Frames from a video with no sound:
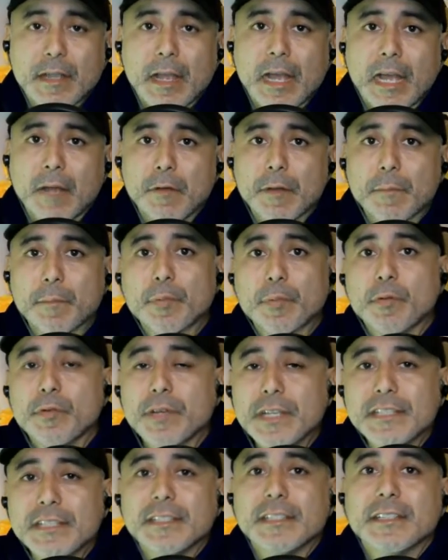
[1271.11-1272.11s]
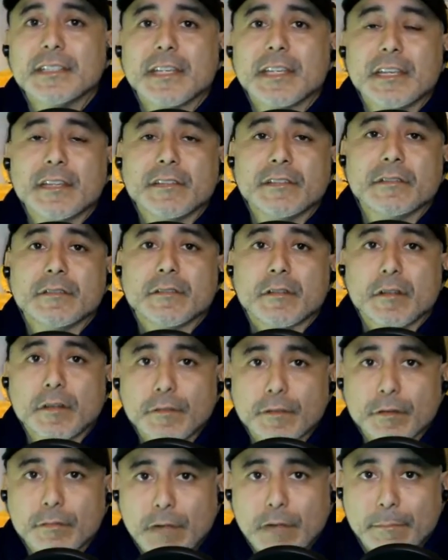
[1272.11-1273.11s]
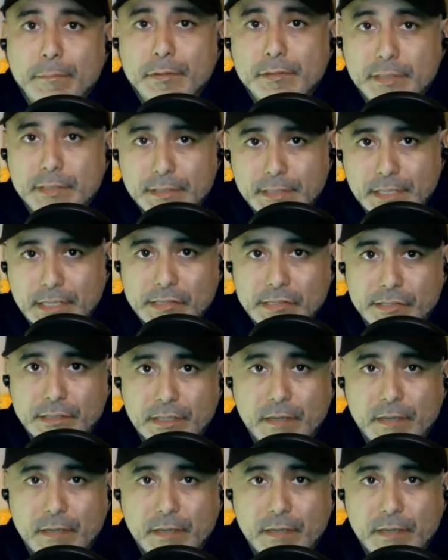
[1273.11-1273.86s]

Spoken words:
I want presentation over representation.